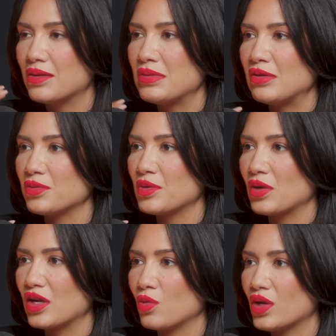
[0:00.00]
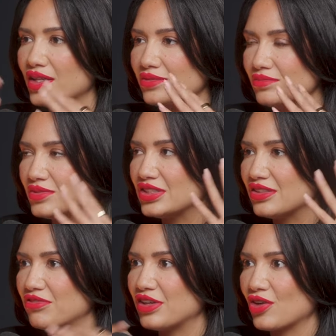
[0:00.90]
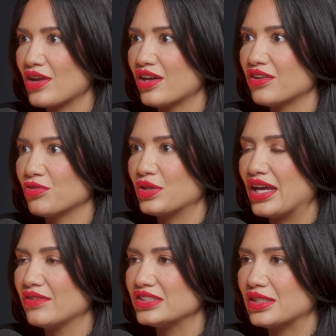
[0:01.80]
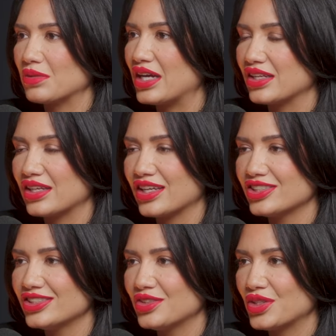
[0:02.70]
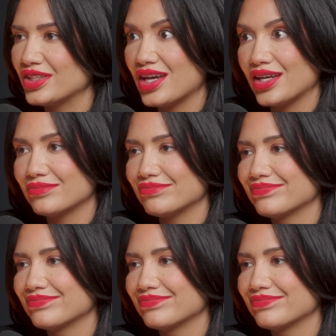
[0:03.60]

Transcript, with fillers: meet with me one on one to figure out if we have some kind of connection or not.